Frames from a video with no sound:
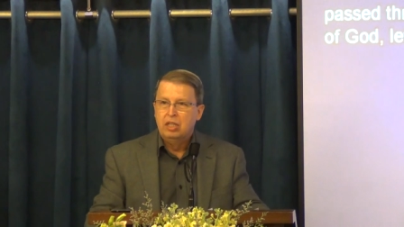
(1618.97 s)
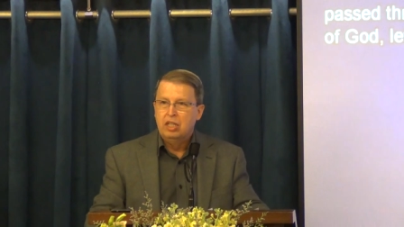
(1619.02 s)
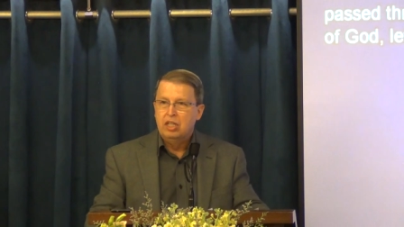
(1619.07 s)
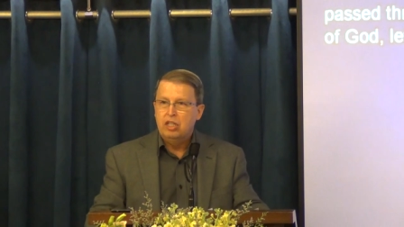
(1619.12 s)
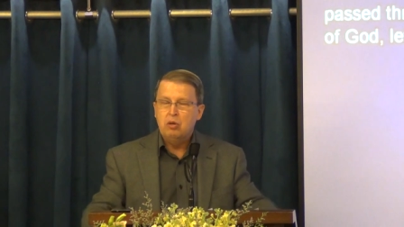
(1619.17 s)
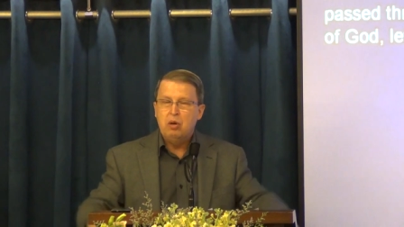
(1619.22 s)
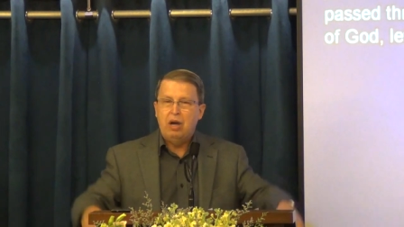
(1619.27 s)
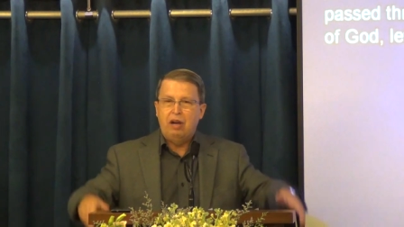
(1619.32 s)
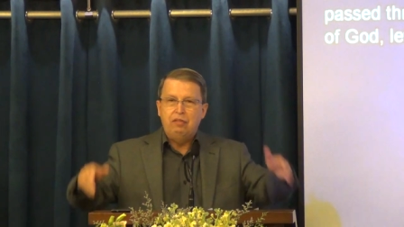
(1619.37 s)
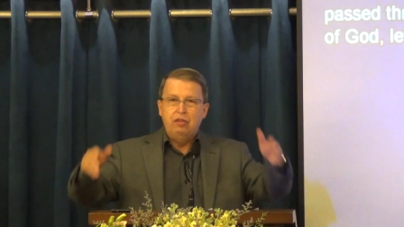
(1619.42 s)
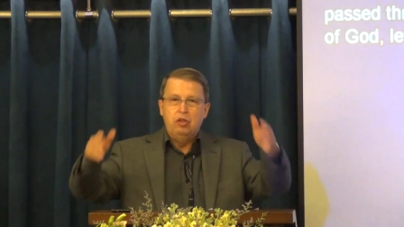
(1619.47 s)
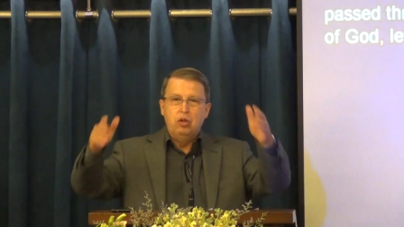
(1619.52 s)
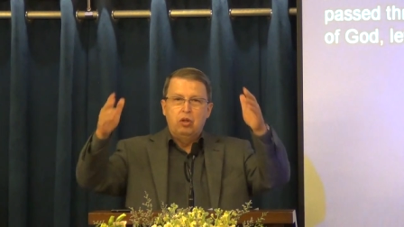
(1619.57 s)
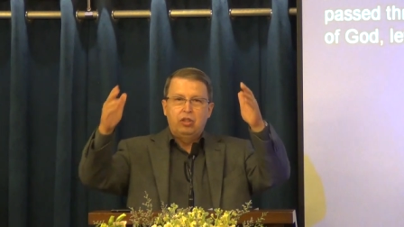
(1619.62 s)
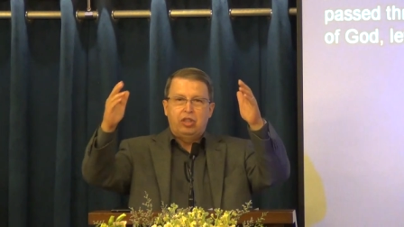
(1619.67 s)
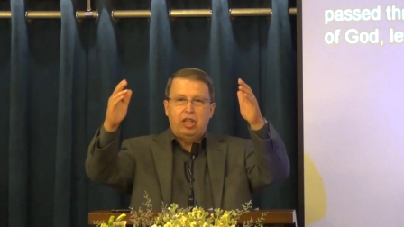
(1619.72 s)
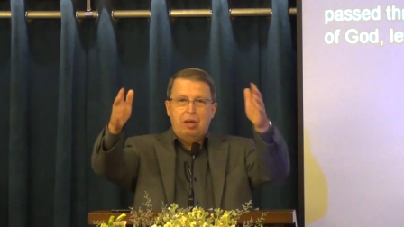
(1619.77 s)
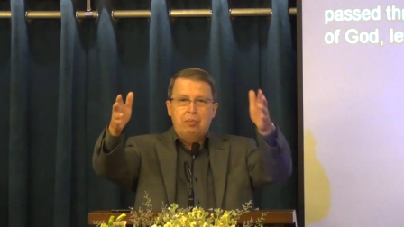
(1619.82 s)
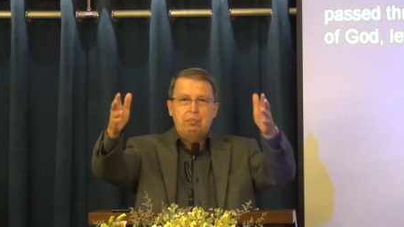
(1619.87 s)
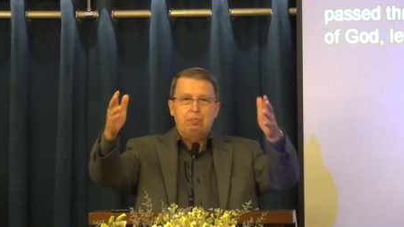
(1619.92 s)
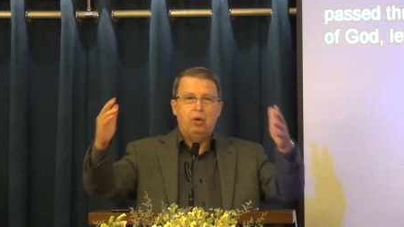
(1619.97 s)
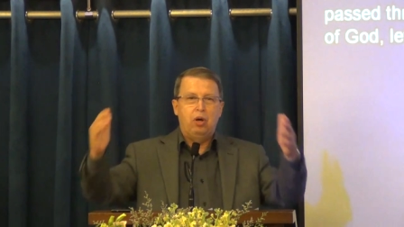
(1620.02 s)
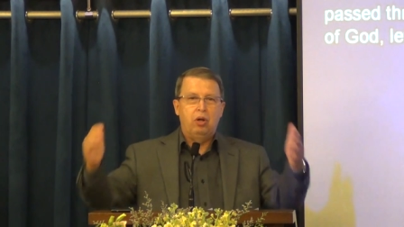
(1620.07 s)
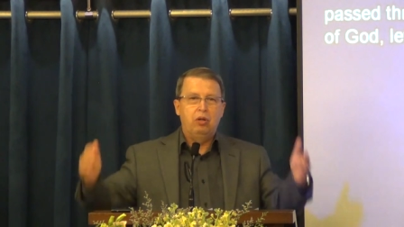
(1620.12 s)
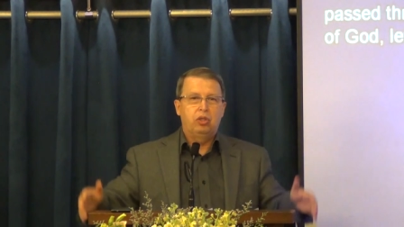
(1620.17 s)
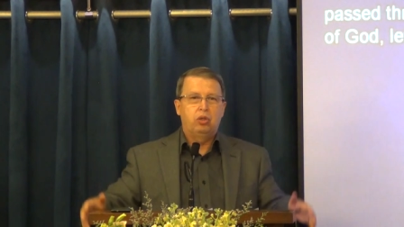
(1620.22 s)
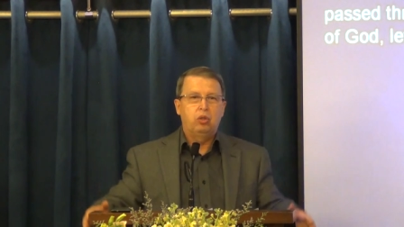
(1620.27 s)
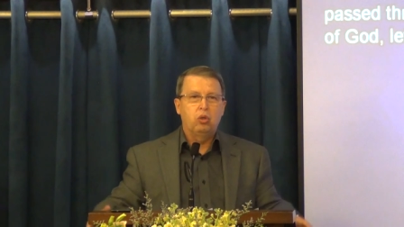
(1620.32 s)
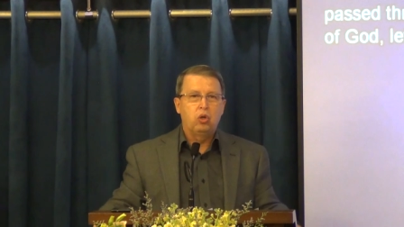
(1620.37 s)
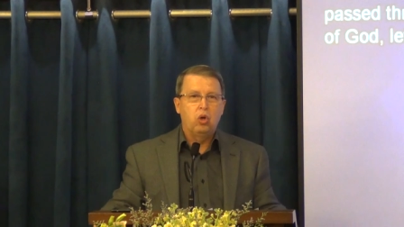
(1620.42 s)
You have no
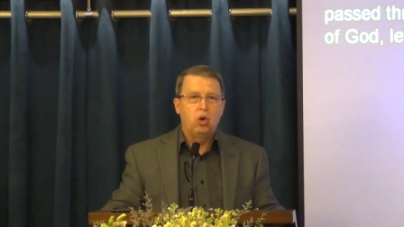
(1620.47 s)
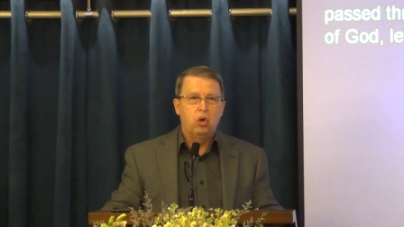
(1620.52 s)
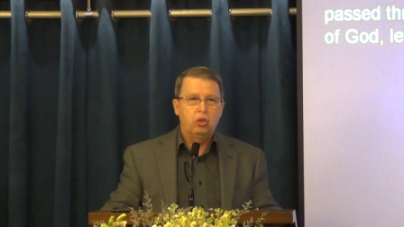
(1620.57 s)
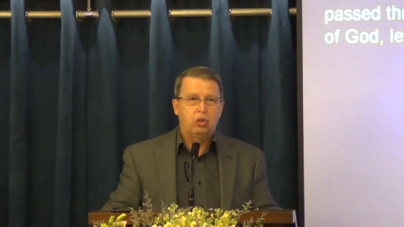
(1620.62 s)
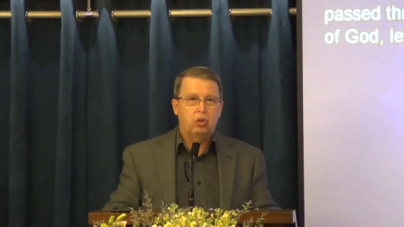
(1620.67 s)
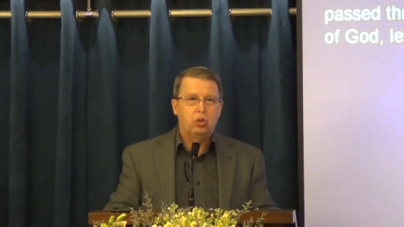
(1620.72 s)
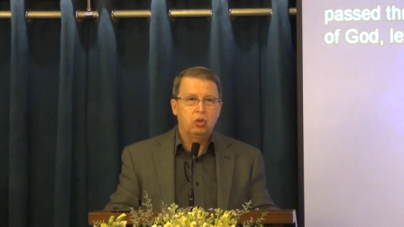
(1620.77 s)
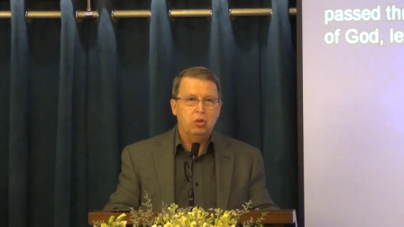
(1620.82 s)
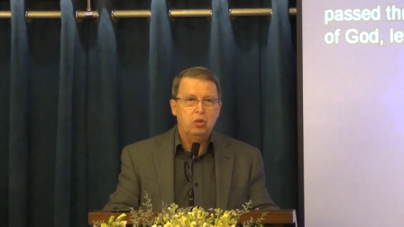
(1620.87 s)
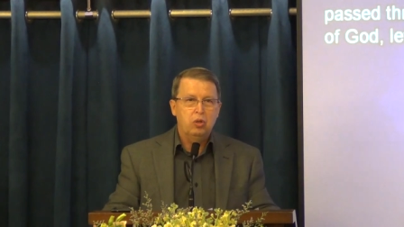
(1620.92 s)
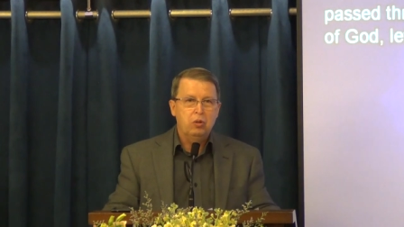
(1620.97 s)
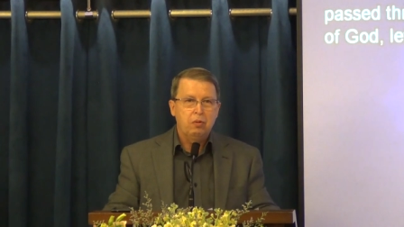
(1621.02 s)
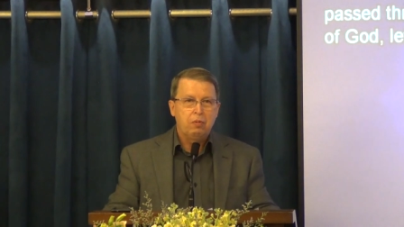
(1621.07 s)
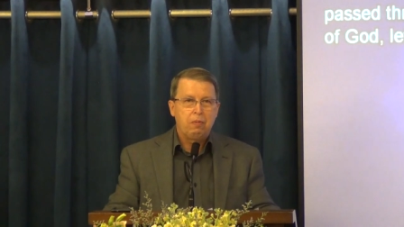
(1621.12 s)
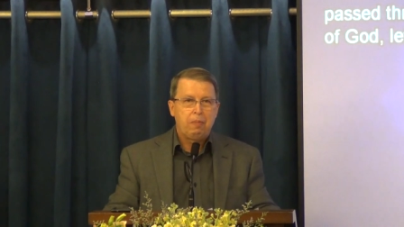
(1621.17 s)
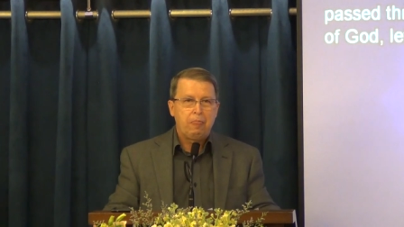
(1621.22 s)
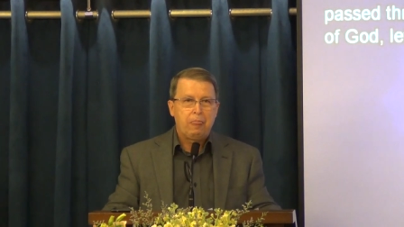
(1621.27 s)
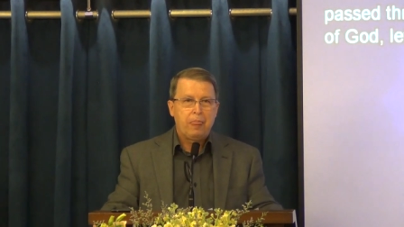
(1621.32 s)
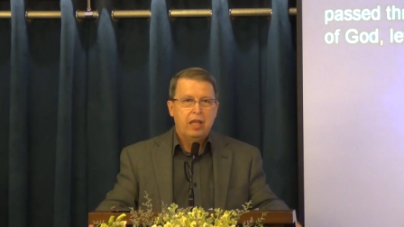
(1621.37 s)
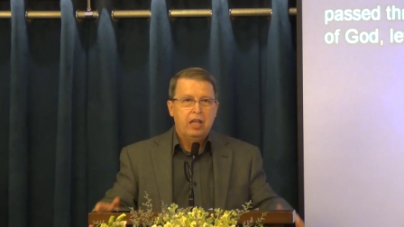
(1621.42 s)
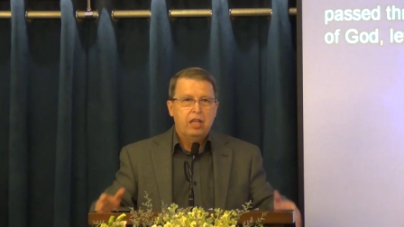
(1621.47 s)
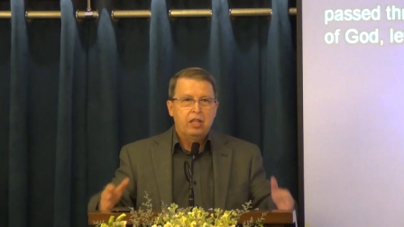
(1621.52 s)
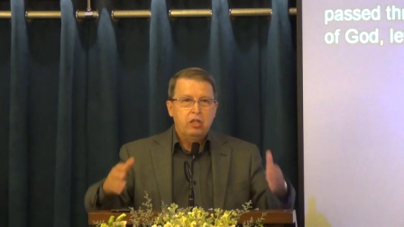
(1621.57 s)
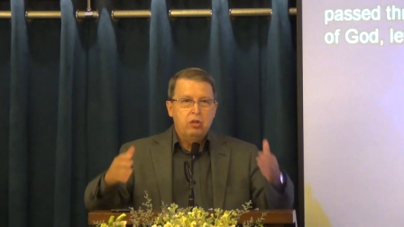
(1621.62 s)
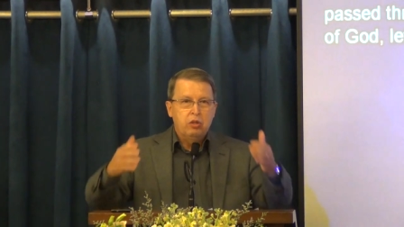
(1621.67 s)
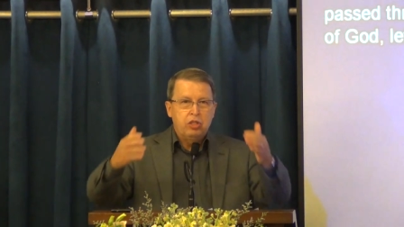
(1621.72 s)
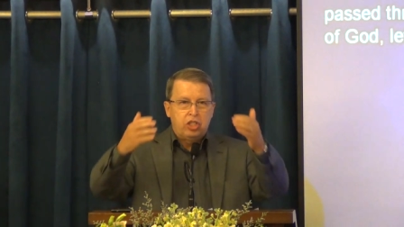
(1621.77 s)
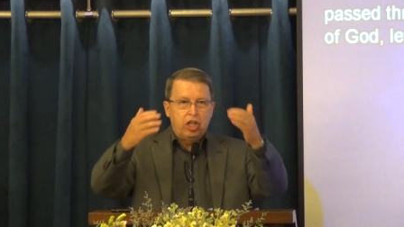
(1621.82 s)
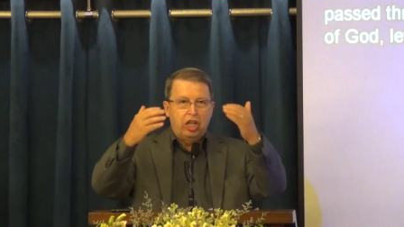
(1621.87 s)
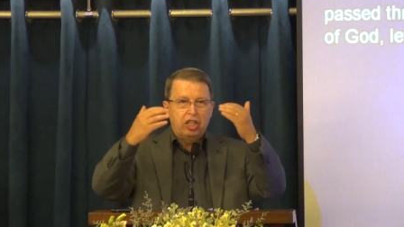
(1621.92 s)
temple to go to.
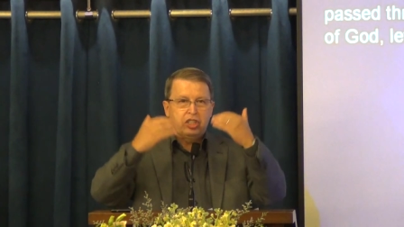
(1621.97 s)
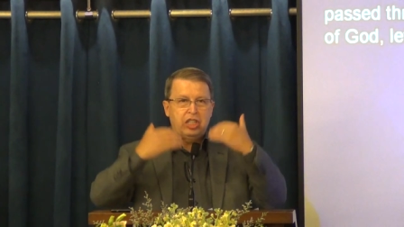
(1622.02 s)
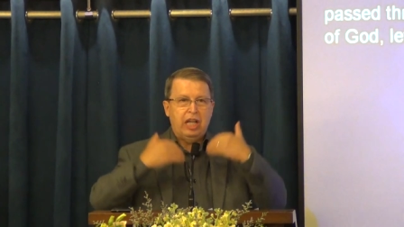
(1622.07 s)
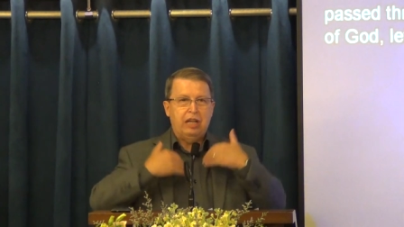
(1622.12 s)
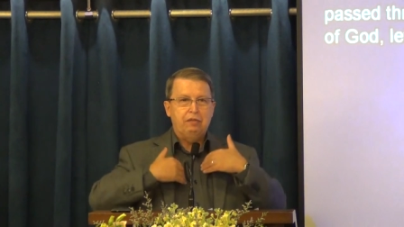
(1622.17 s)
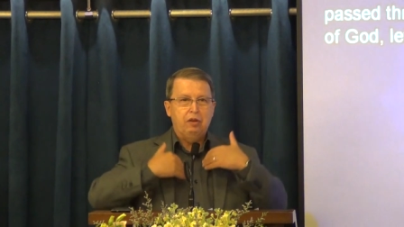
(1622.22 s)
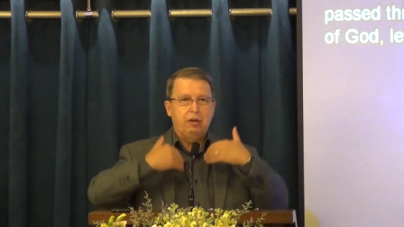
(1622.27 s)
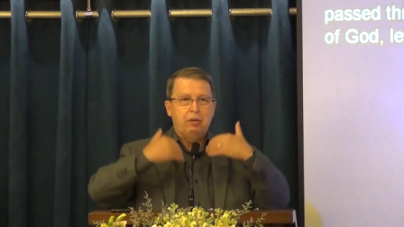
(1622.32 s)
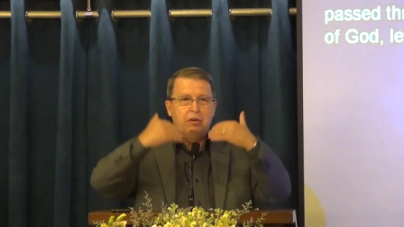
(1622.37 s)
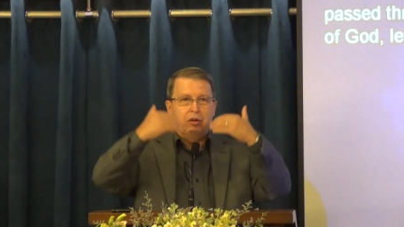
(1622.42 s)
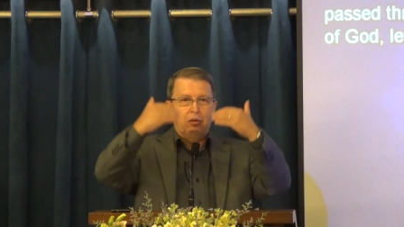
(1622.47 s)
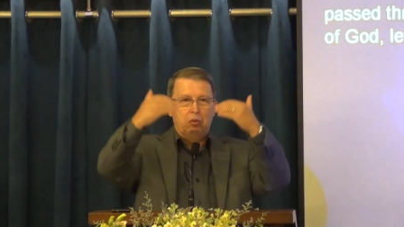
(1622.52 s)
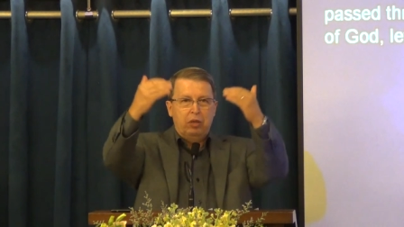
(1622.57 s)
You just have a